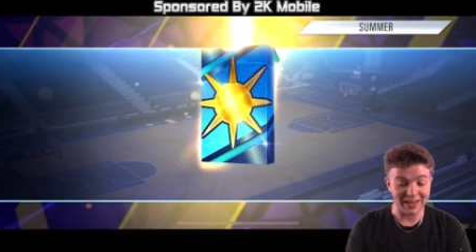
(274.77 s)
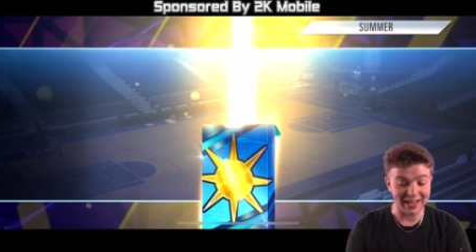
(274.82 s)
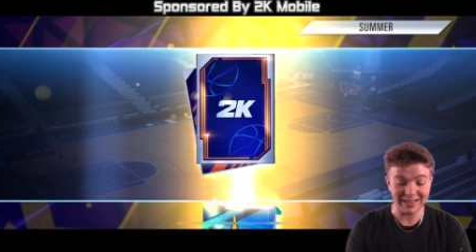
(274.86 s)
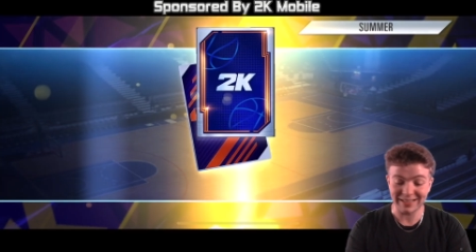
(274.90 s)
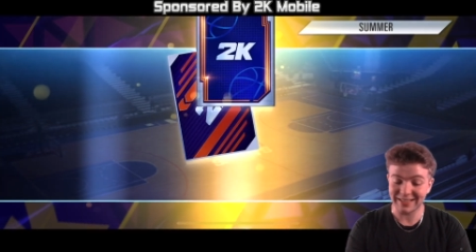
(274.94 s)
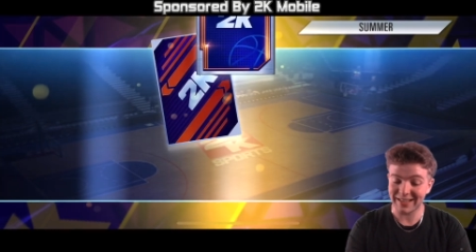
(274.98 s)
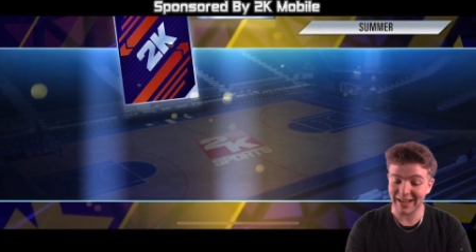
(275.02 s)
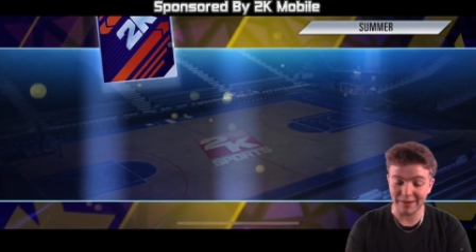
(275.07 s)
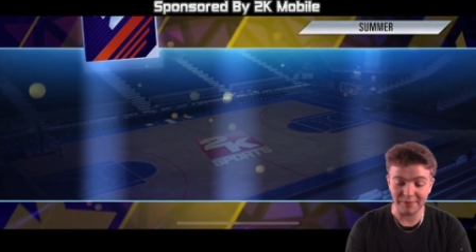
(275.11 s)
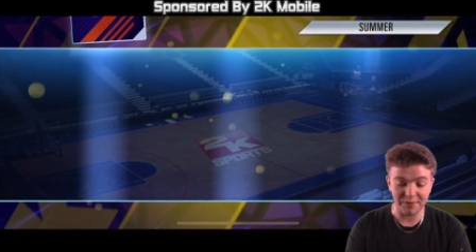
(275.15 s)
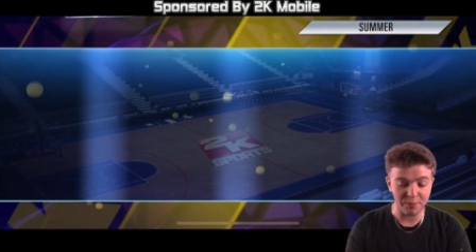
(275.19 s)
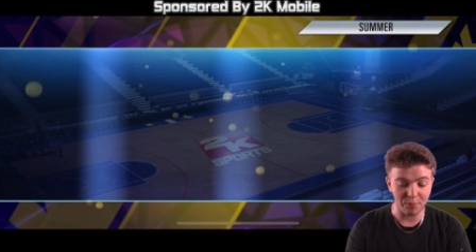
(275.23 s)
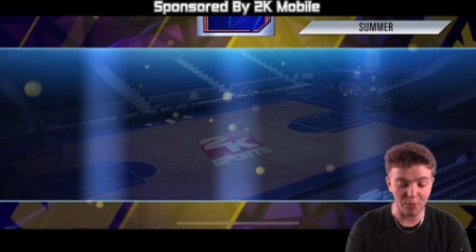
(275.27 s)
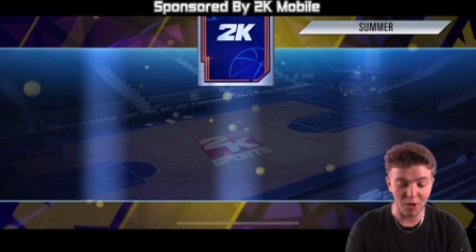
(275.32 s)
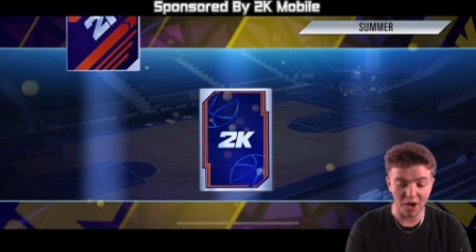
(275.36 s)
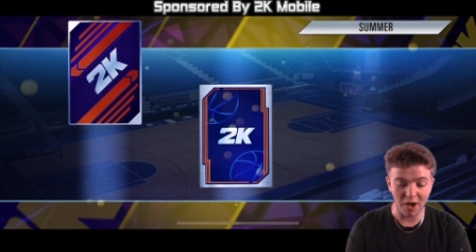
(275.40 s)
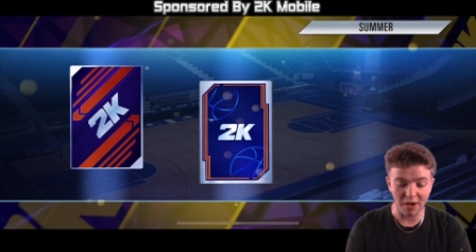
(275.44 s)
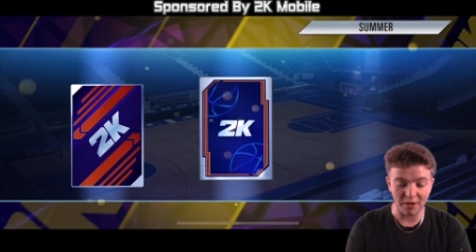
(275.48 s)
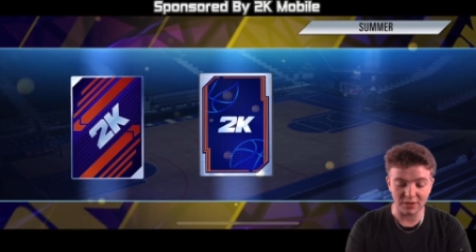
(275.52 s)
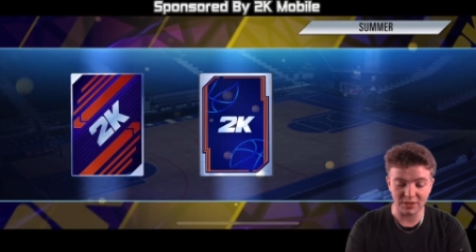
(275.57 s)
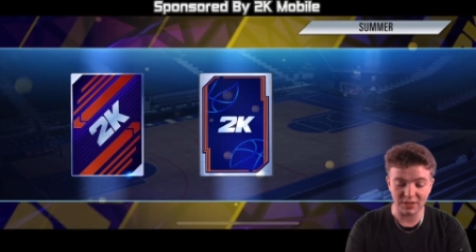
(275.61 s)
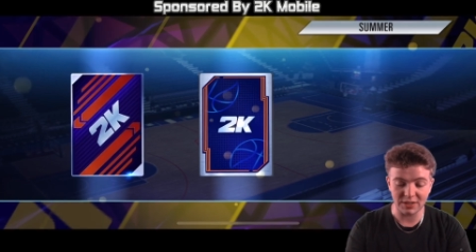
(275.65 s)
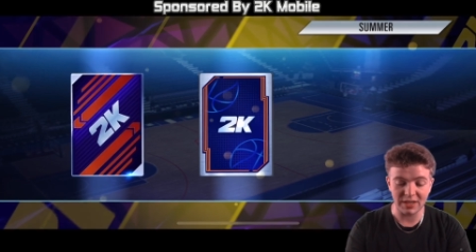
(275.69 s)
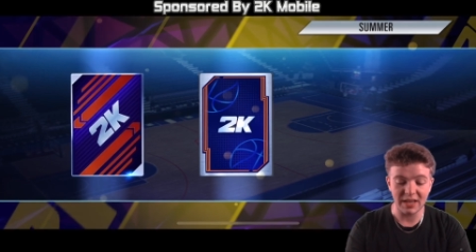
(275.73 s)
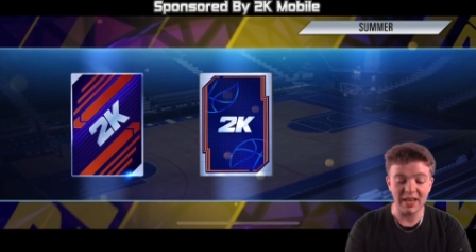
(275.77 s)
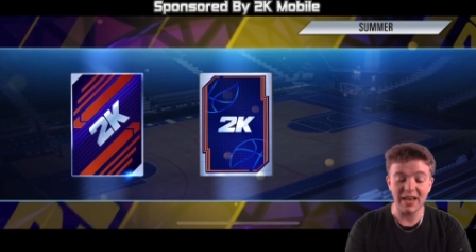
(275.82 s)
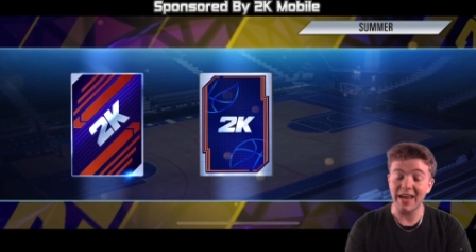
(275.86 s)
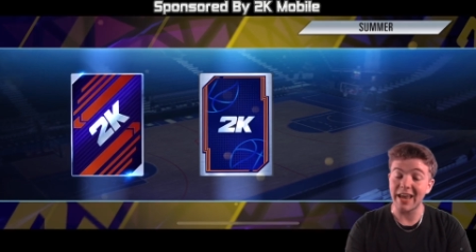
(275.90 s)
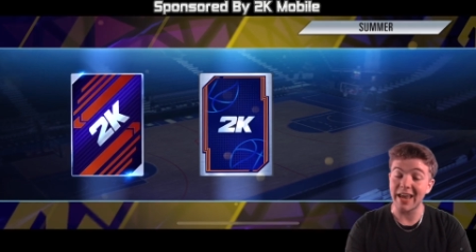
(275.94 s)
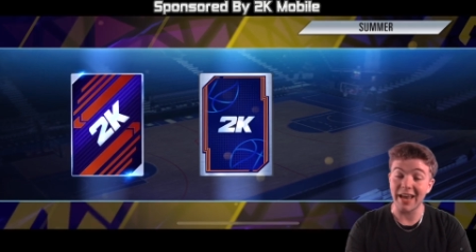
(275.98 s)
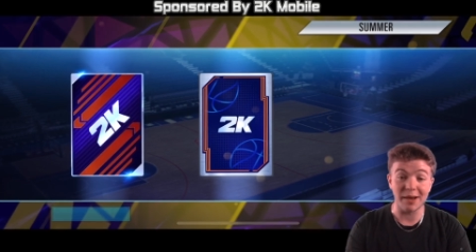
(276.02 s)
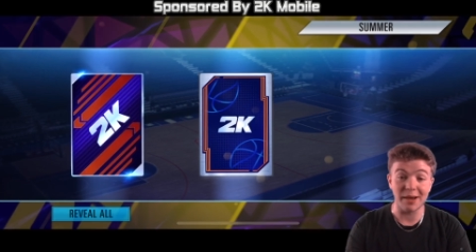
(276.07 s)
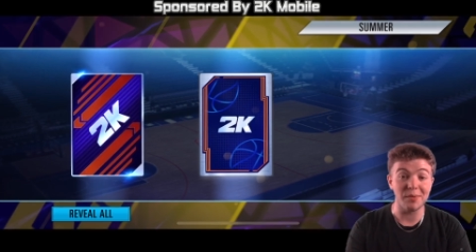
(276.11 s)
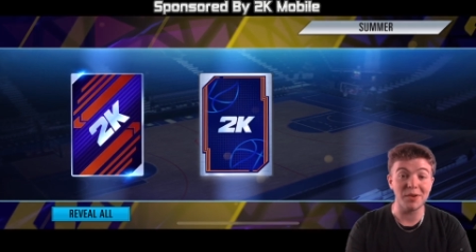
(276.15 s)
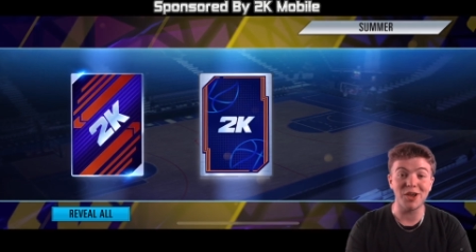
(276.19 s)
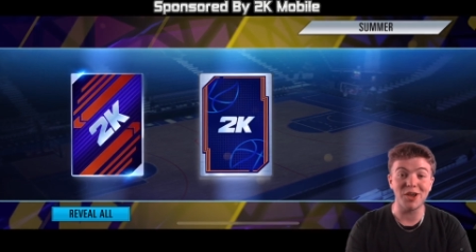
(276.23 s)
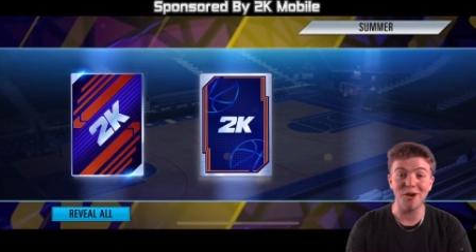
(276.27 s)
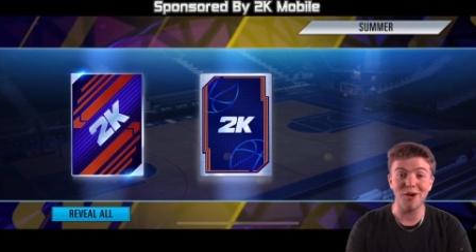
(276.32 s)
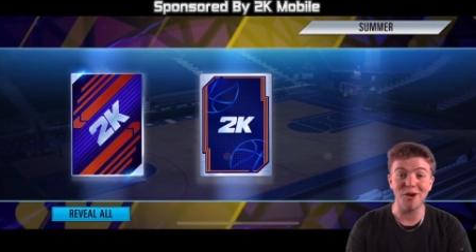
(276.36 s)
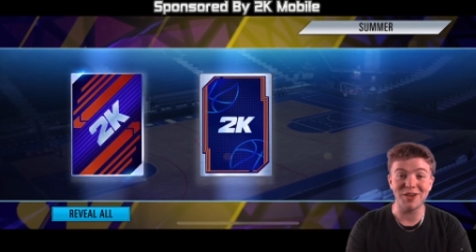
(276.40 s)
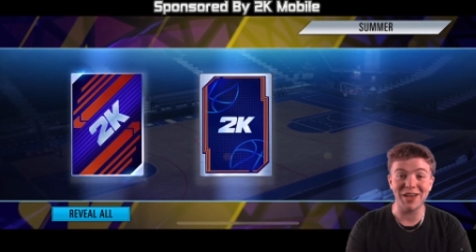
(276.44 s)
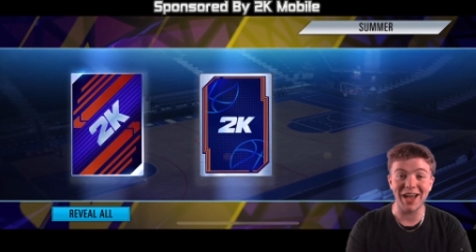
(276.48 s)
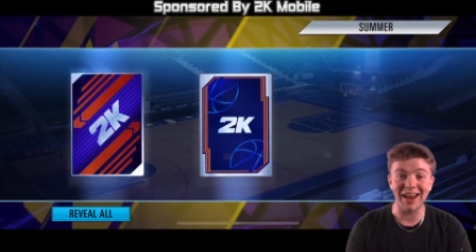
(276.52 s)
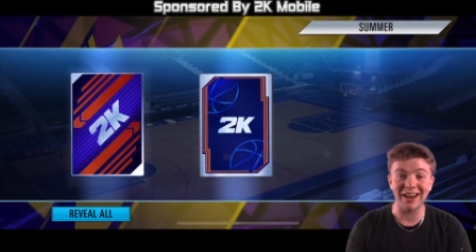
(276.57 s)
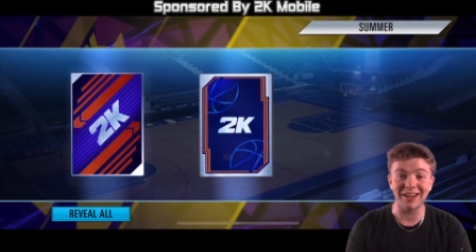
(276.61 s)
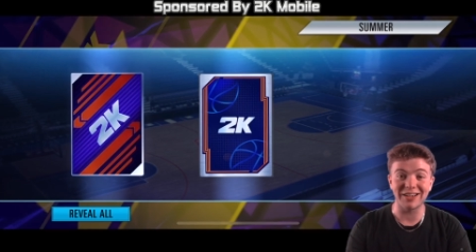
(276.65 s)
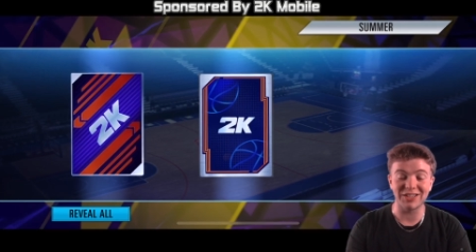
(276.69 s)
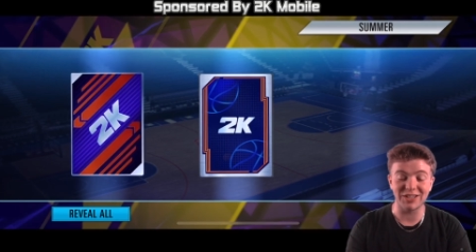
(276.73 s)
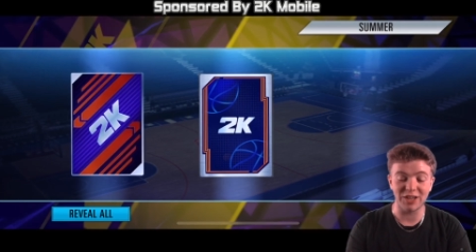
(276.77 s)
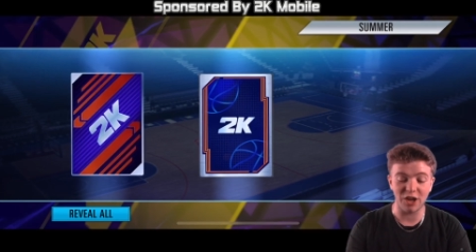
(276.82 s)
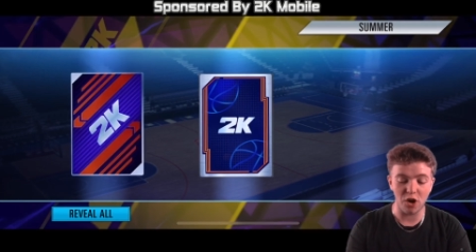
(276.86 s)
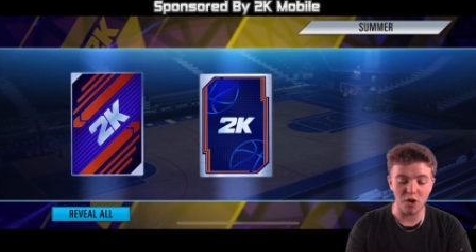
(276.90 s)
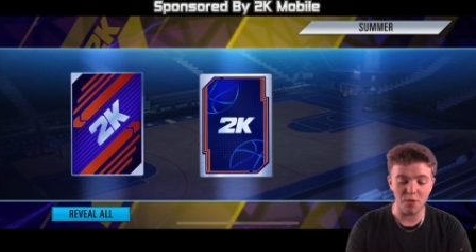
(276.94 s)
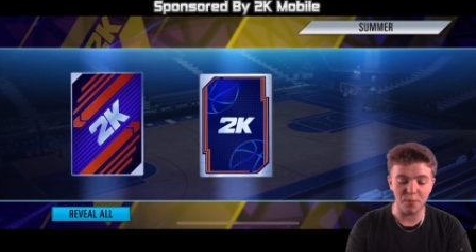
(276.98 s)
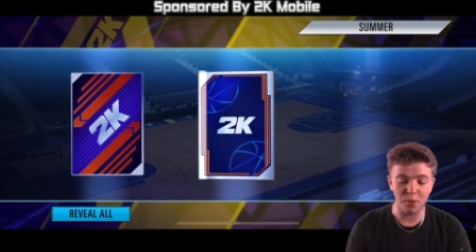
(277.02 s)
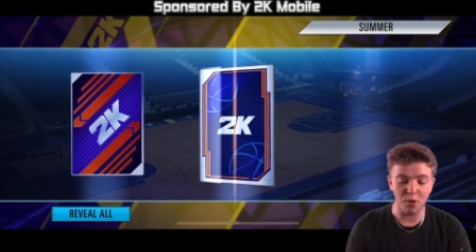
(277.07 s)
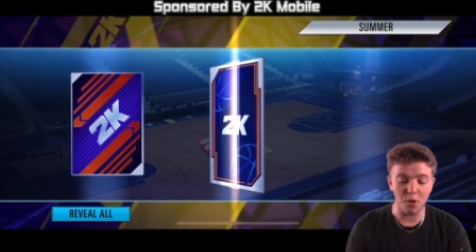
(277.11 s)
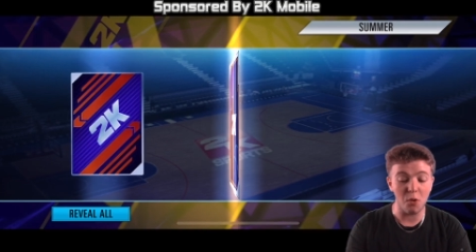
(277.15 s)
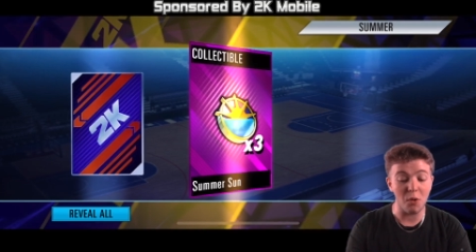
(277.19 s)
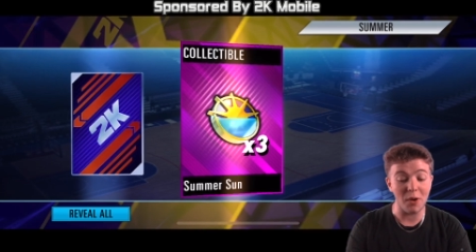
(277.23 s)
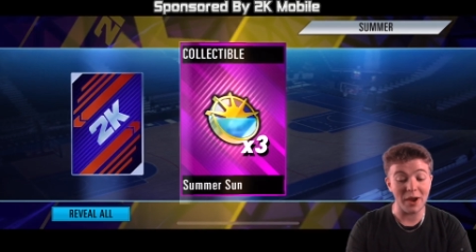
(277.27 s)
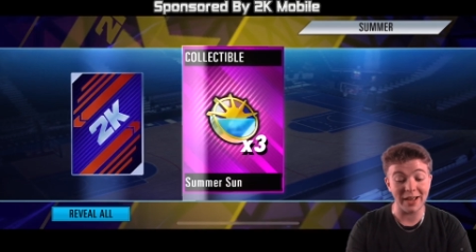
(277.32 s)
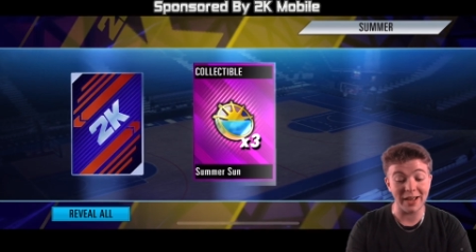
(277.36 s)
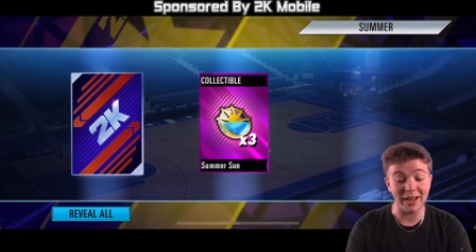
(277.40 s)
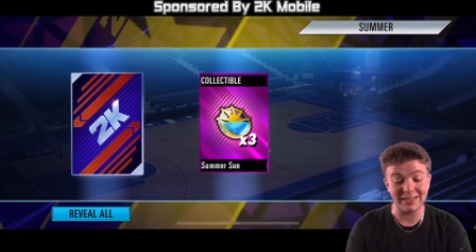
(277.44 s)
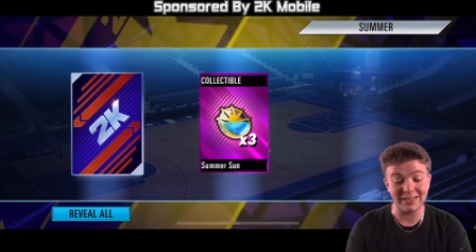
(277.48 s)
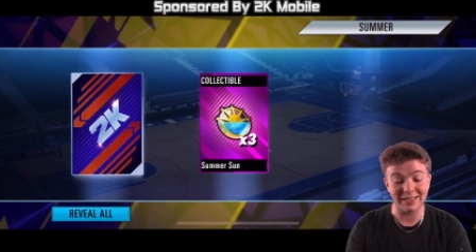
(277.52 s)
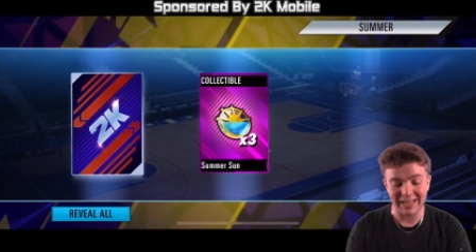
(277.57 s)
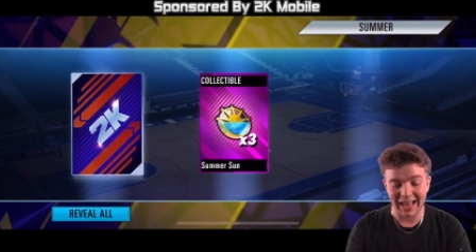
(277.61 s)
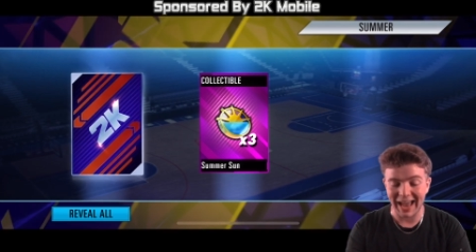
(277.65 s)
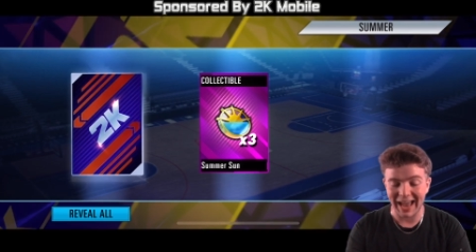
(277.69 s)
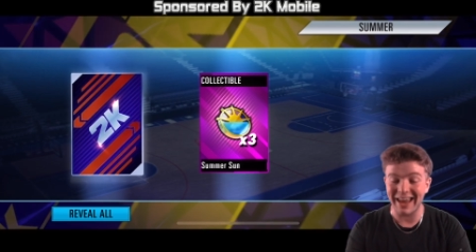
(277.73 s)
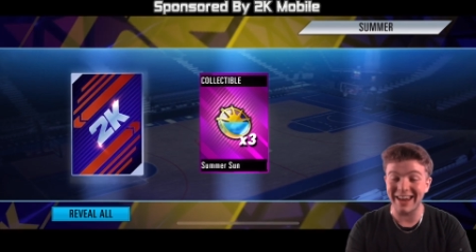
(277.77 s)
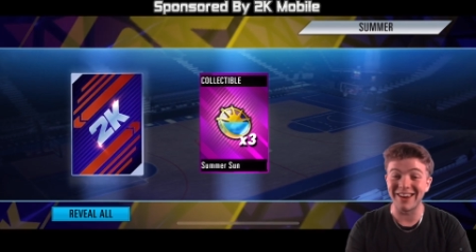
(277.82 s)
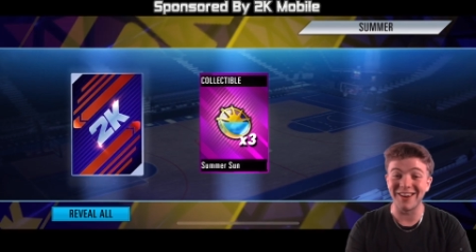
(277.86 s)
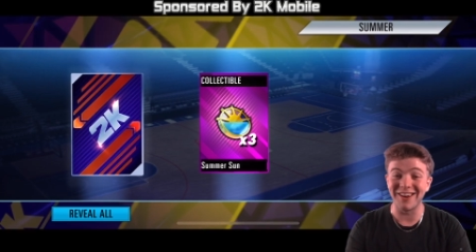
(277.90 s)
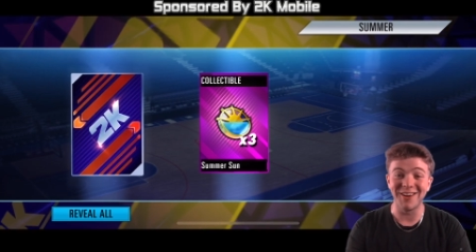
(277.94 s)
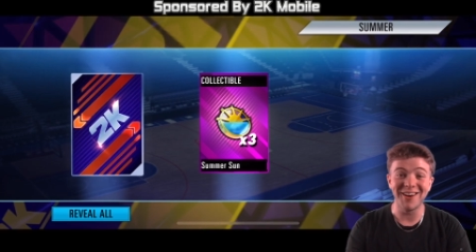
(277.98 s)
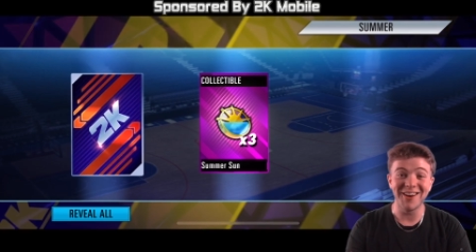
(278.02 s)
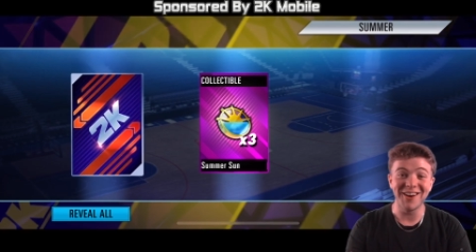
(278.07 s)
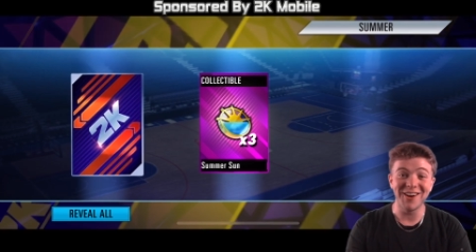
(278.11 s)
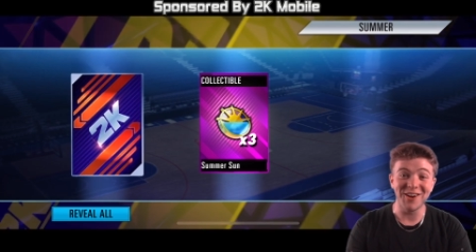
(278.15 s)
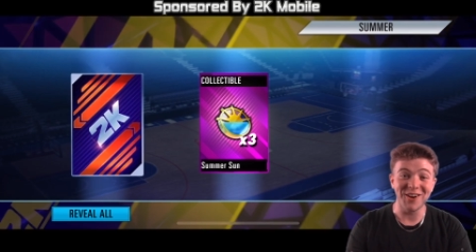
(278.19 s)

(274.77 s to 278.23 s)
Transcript: it's how it works. Here we go, Galaxy Opal in 10,